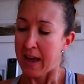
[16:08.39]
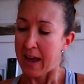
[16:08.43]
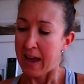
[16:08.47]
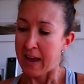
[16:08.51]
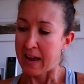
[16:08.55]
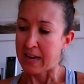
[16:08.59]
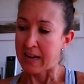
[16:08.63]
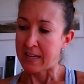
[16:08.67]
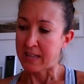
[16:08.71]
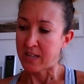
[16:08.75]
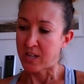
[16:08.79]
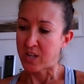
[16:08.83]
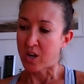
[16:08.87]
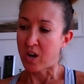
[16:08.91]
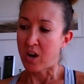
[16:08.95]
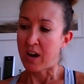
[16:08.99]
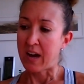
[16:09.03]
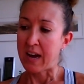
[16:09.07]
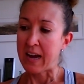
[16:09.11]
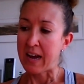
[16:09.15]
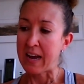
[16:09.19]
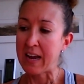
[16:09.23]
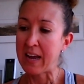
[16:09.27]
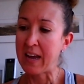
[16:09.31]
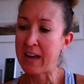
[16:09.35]
and
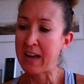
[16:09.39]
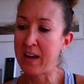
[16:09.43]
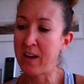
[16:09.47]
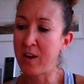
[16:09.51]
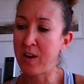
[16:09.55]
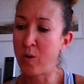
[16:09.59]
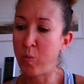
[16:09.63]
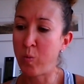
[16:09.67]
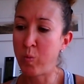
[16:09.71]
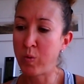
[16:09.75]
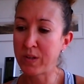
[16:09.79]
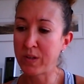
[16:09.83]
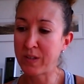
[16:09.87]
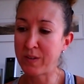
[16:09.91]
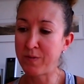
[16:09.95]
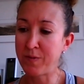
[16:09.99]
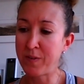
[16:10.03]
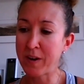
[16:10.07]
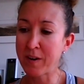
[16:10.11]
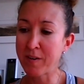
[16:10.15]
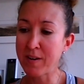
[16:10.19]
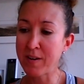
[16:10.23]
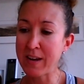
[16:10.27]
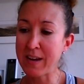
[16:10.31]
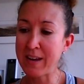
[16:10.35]
I was
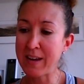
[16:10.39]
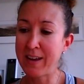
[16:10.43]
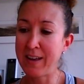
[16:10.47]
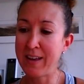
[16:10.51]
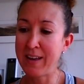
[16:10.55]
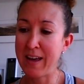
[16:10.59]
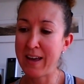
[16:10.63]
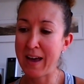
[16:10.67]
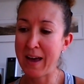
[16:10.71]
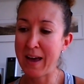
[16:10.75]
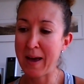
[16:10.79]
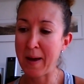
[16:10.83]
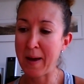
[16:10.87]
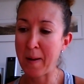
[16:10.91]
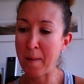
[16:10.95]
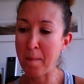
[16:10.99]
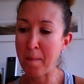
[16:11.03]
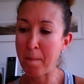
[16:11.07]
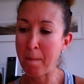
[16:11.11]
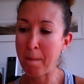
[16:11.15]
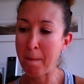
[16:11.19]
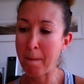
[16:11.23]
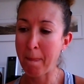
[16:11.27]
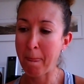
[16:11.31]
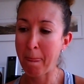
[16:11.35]
very
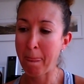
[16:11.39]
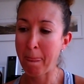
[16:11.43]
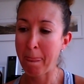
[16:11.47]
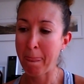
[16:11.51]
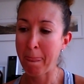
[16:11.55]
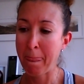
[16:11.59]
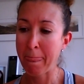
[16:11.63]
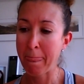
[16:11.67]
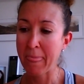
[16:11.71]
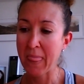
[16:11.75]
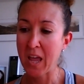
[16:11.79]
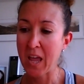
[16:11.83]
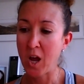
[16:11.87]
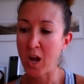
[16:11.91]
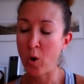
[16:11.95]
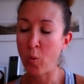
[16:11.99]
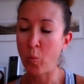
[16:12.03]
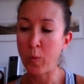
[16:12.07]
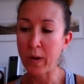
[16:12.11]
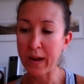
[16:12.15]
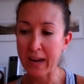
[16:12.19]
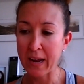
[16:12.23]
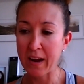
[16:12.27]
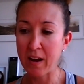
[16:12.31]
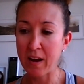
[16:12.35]

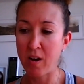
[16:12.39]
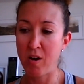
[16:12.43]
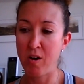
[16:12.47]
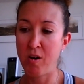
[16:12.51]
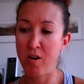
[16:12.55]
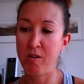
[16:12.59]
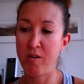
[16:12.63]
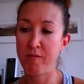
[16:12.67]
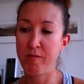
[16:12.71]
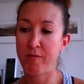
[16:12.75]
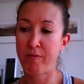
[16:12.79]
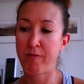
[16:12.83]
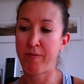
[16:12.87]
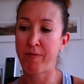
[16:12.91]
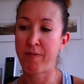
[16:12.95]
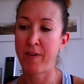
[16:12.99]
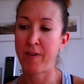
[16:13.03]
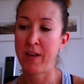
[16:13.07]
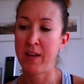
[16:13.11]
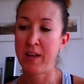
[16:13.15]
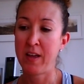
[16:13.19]
aware of